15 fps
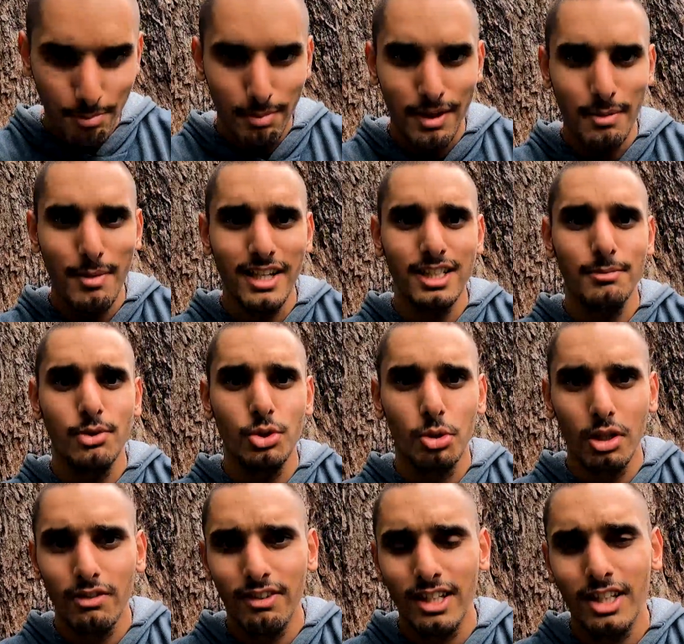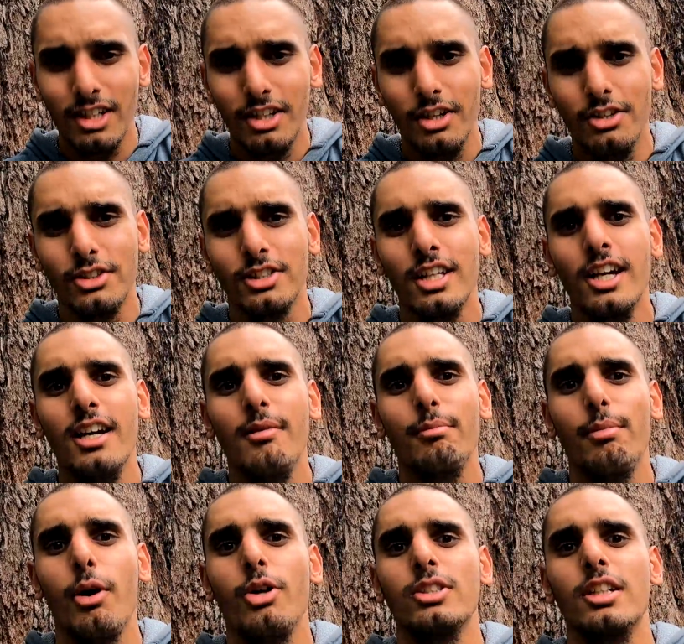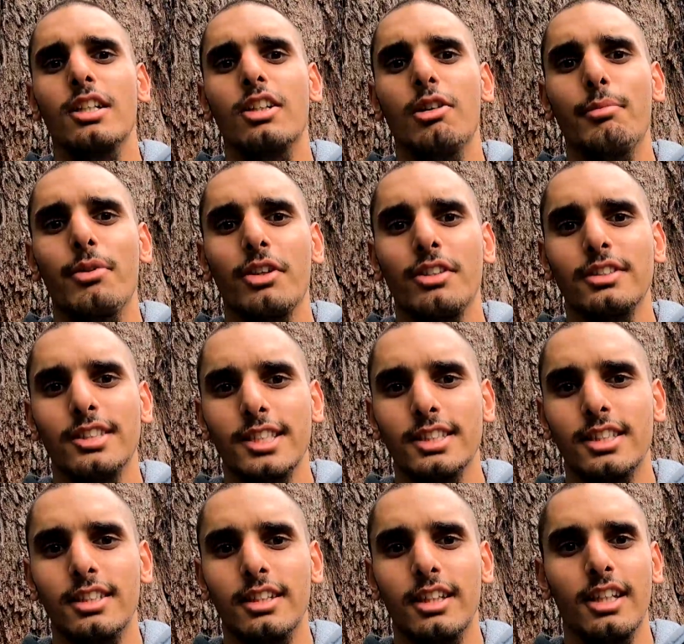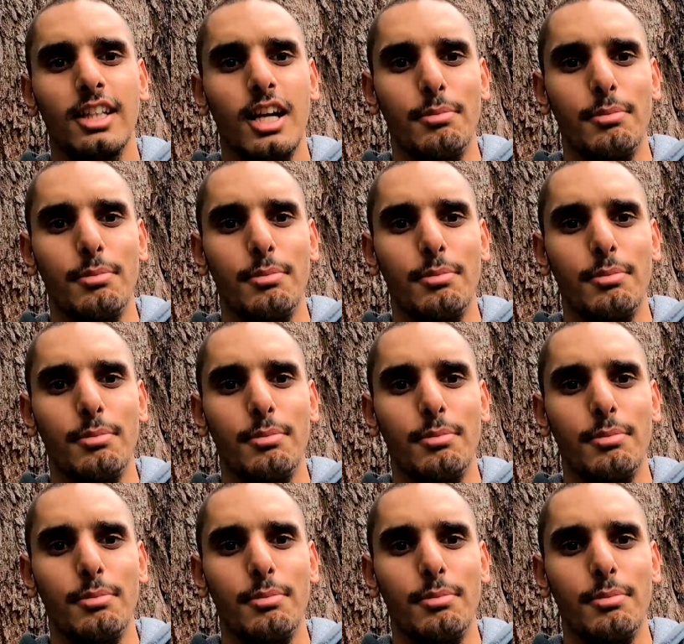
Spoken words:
But make some shorter videos, post a lot more consistently.